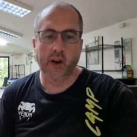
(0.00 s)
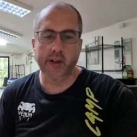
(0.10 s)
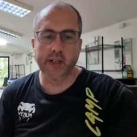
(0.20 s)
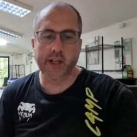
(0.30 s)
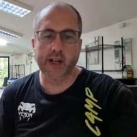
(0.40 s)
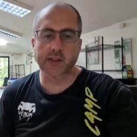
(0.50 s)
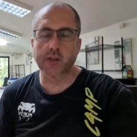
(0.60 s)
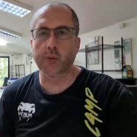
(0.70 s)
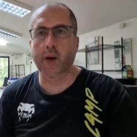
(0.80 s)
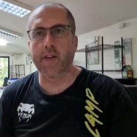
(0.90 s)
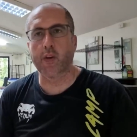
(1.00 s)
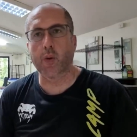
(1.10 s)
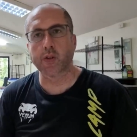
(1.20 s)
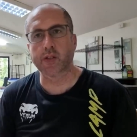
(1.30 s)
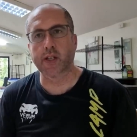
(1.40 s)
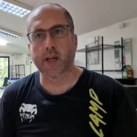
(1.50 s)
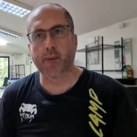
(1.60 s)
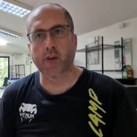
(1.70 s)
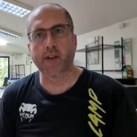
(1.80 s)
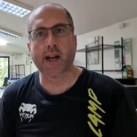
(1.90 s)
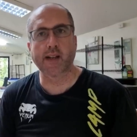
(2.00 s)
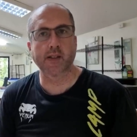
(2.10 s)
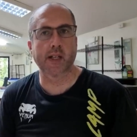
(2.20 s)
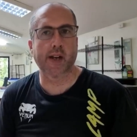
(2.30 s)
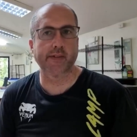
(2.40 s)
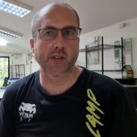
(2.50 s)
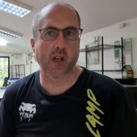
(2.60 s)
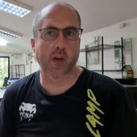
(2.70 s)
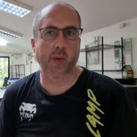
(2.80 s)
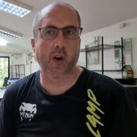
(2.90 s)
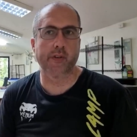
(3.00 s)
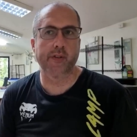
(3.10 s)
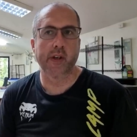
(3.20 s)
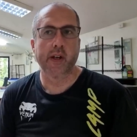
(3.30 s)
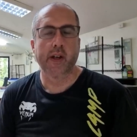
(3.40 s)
I didn't get to where I was today by relaxing and having time off.